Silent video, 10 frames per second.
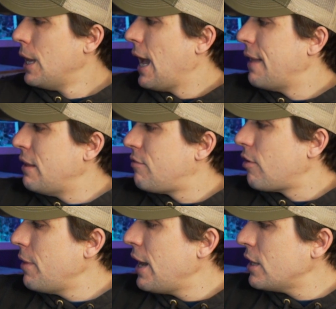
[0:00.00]
And then
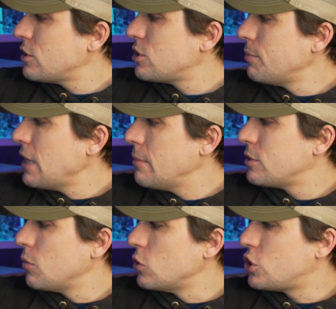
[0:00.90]
from there, sometimes
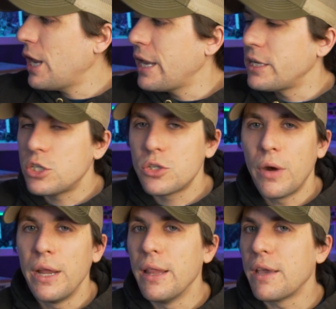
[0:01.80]
it will change,
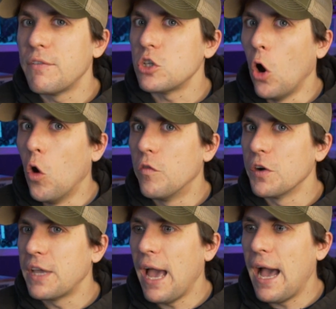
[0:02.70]
right? Like if it's
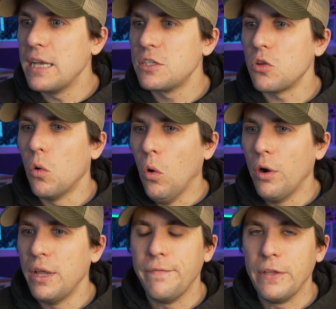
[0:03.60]
overcast
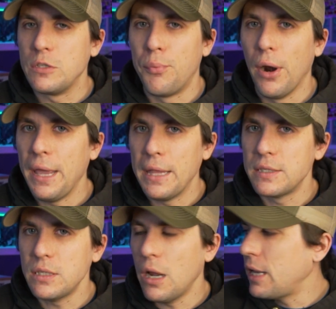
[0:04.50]
or if it's bright and
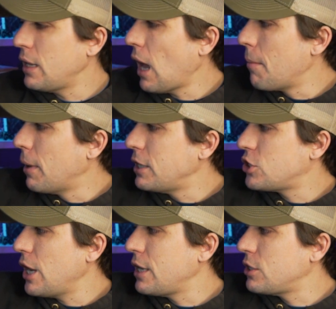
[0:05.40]
sunny, I might
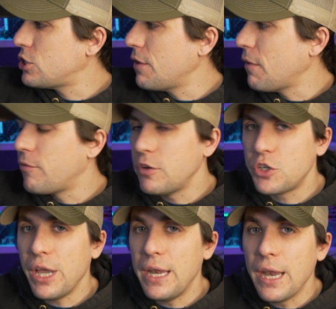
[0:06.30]
change. If I'm
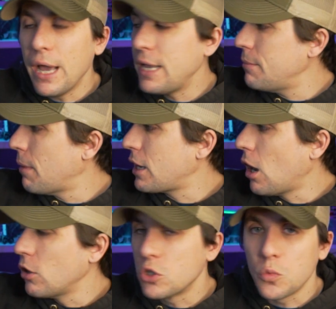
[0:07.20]
fishing at night, my
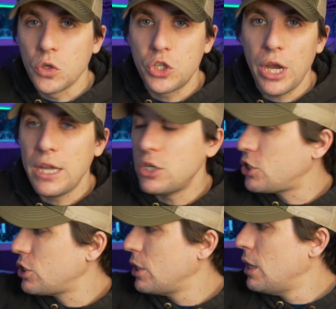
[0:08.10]
colors will
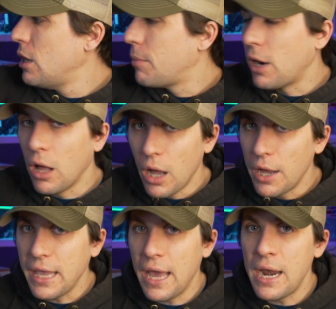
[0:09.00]
change. But
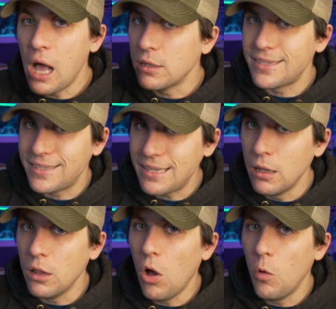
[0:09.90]
I'll
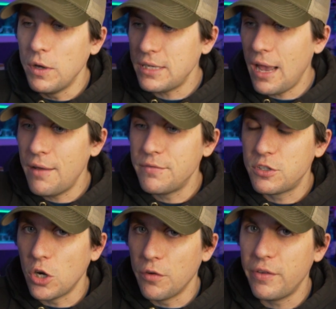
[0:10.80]
still always have
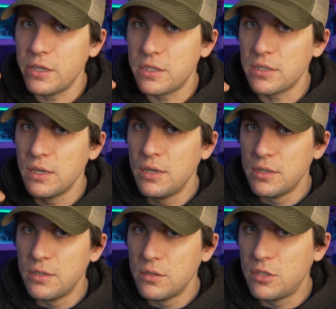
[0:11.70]
surface,
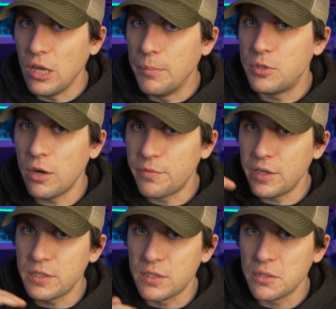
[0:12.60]

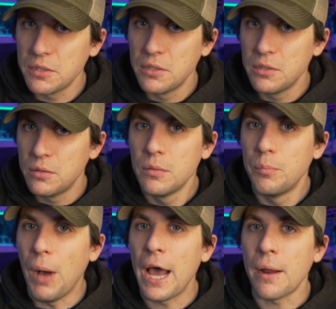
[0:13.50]
subsurface,
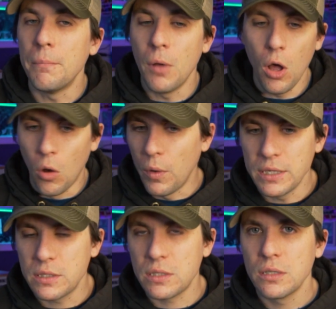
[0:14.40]
bottom,
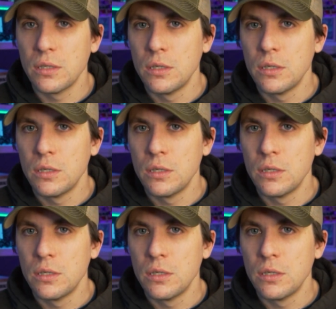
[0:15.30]
always.